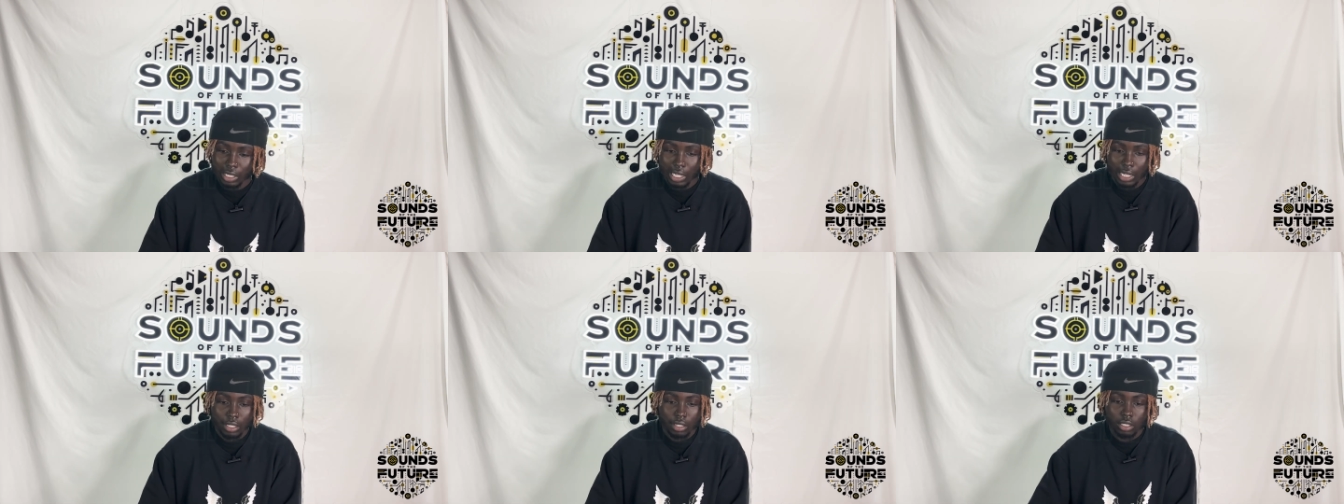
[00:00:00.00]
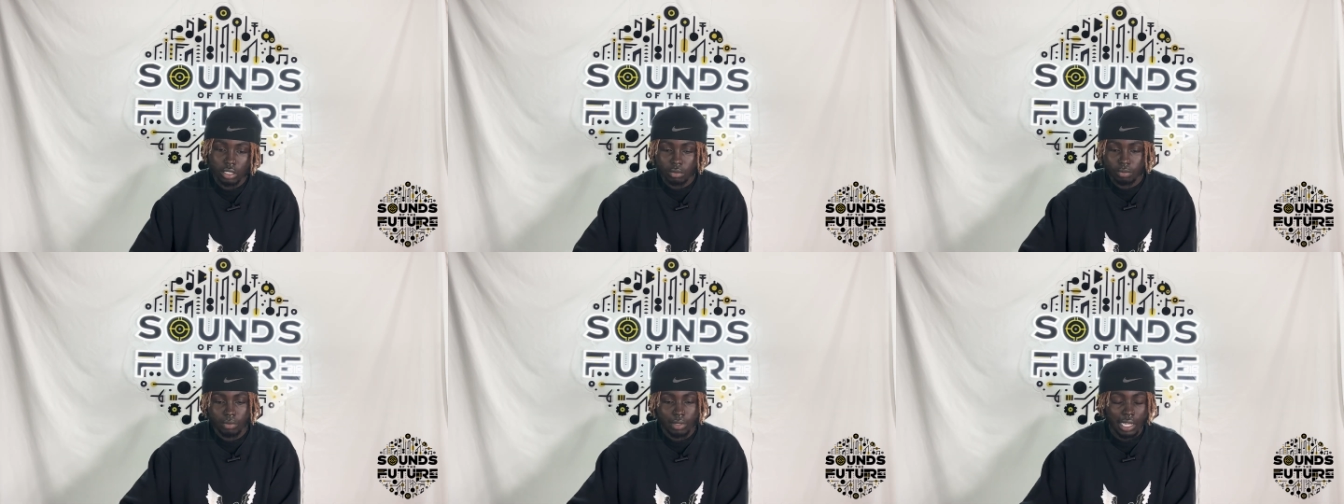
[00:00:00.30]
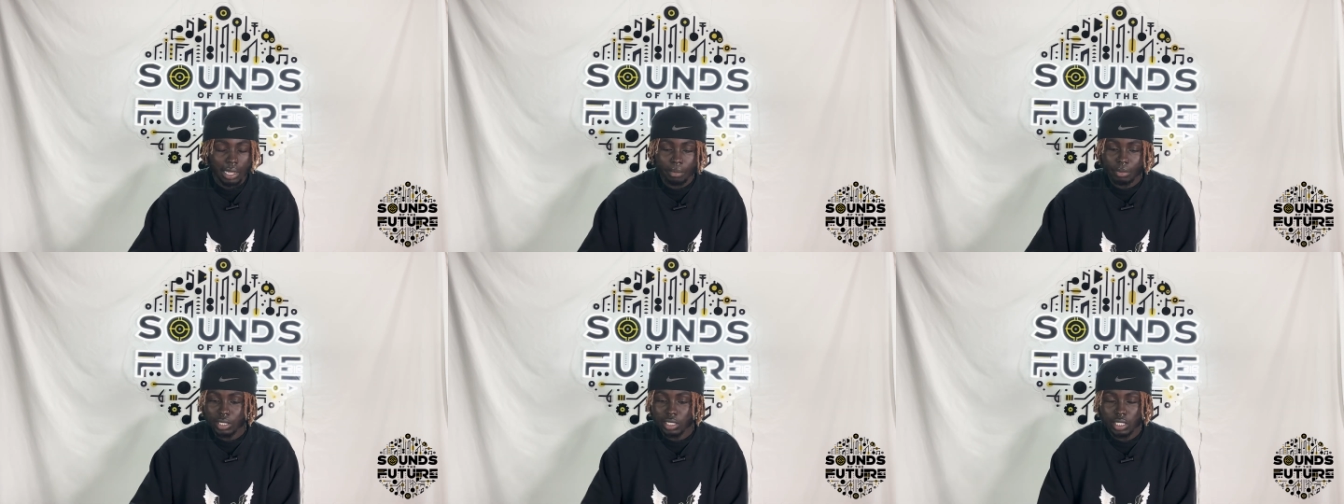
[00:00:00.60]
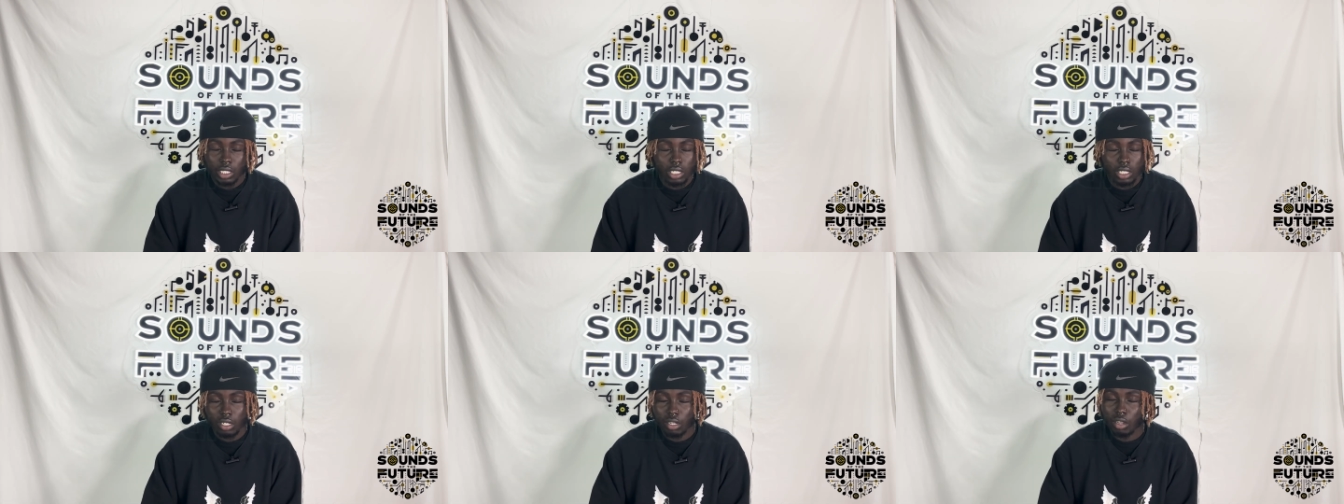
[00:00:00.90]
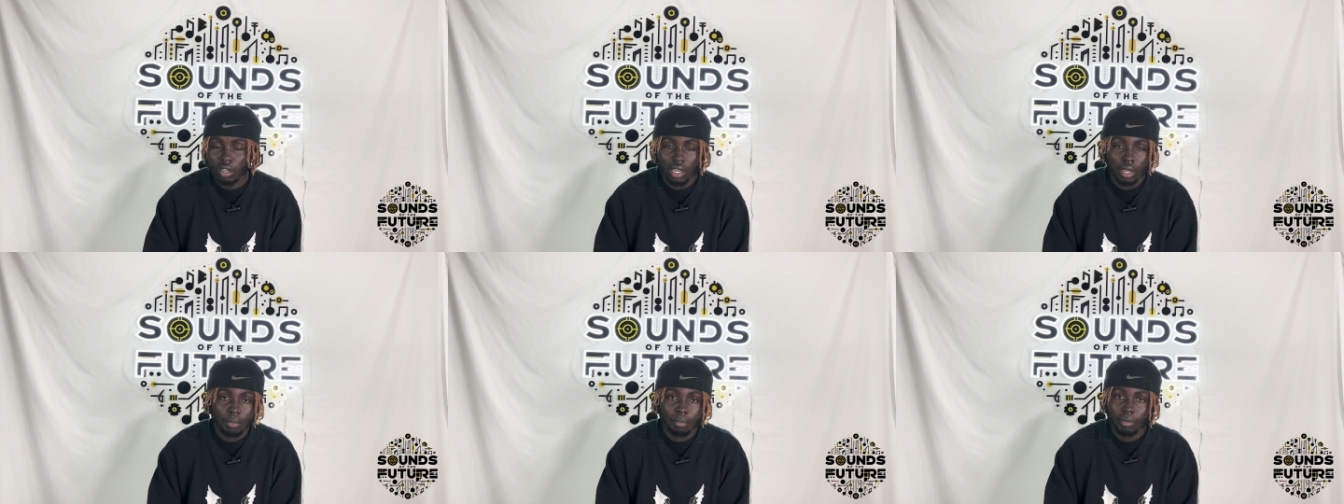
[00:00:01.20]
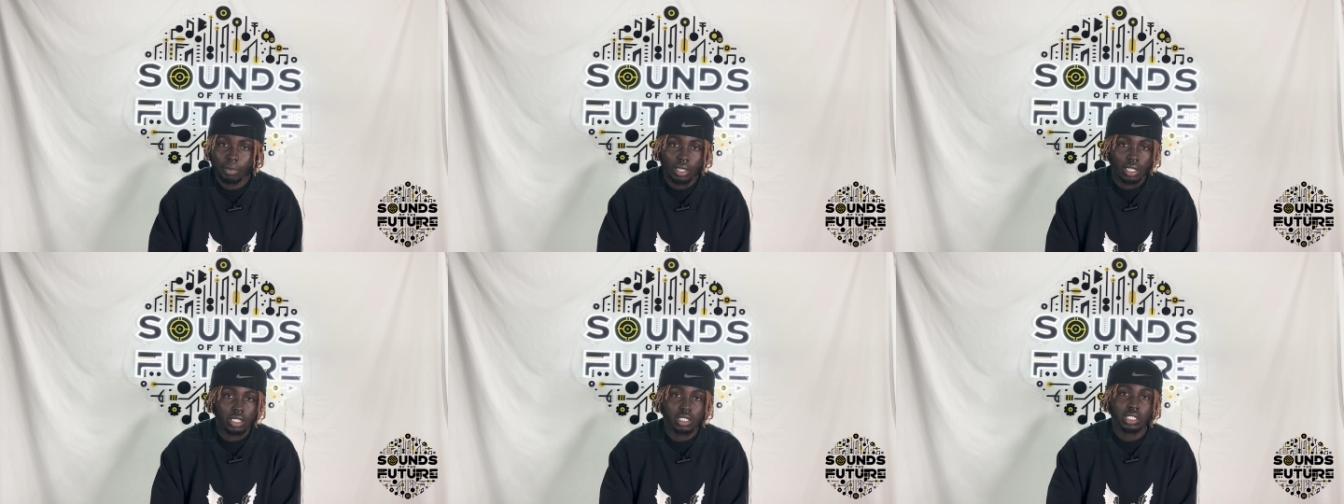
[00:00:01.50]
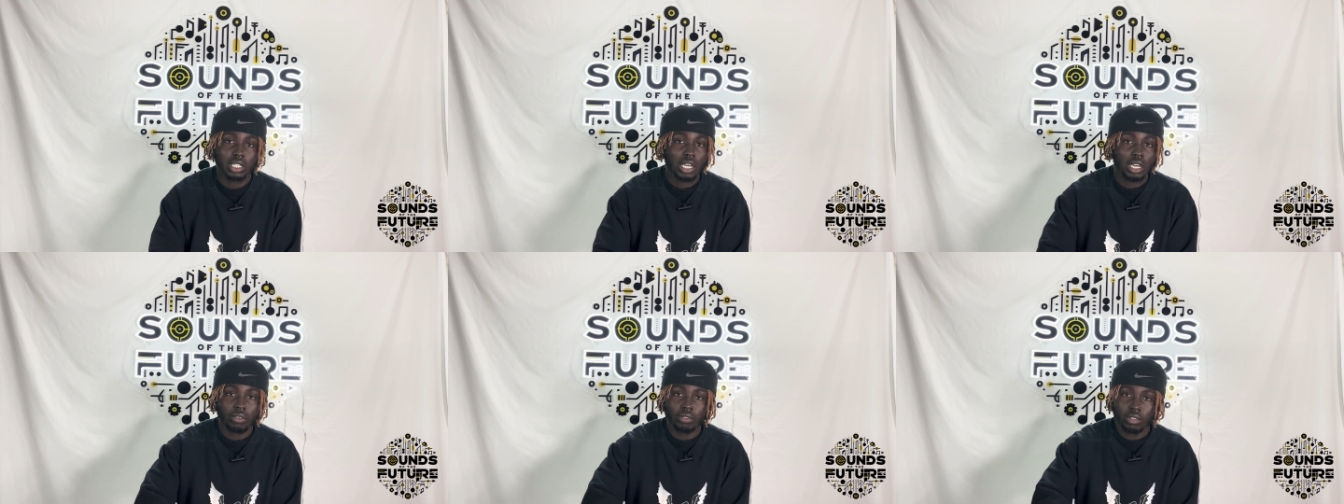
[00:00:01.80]
like there's I be studying. I'm
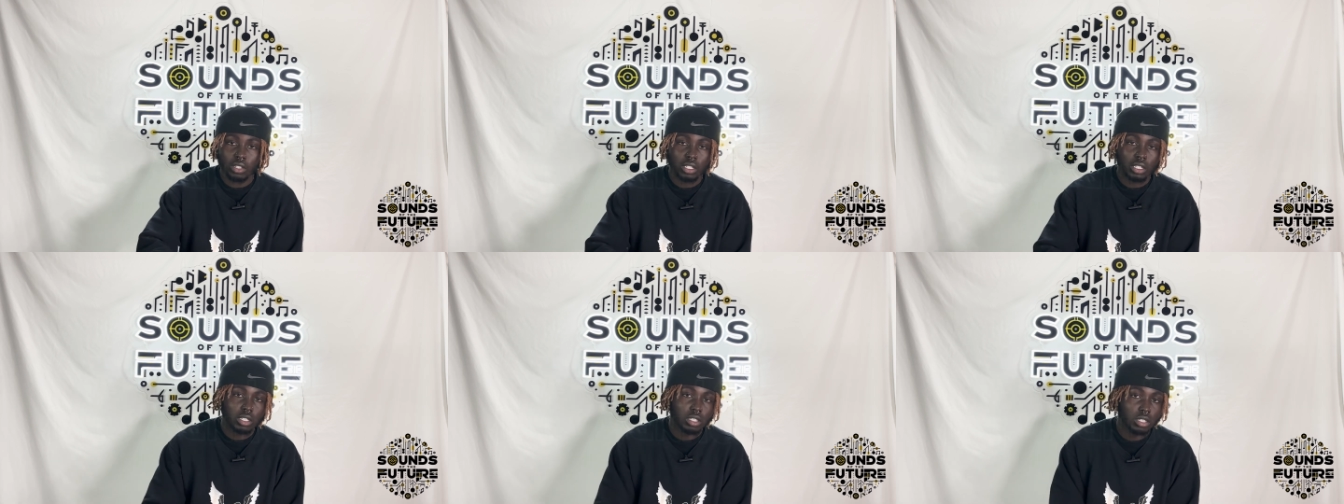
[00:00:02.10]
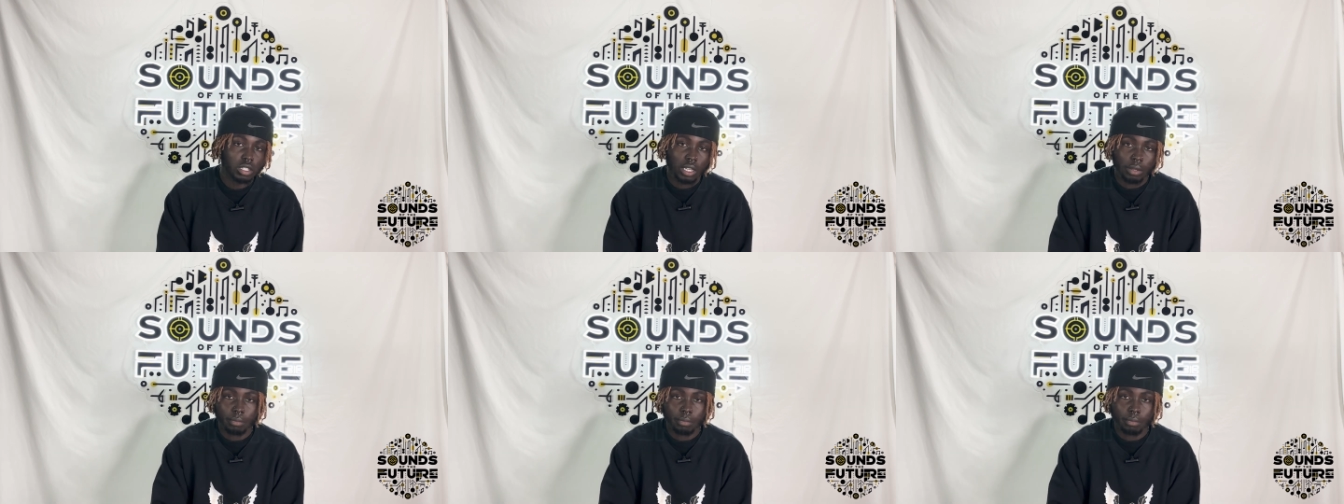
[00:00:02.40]
into heavily.